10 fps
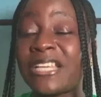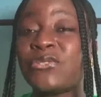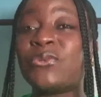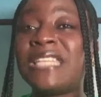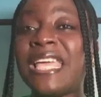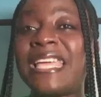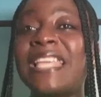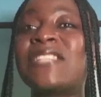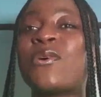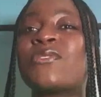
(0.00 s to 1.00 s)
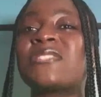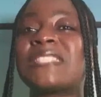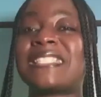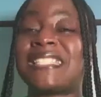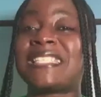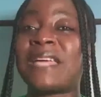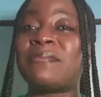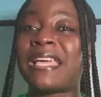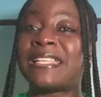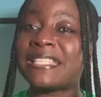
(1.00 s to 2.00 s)
Today is also such a time
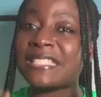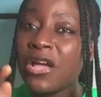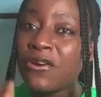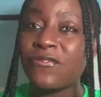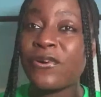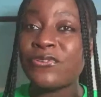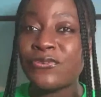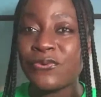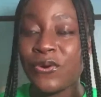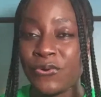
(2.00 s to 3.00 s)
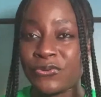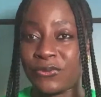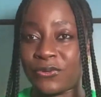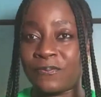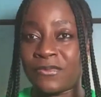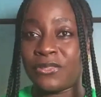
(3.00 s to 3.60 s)
like this for you also.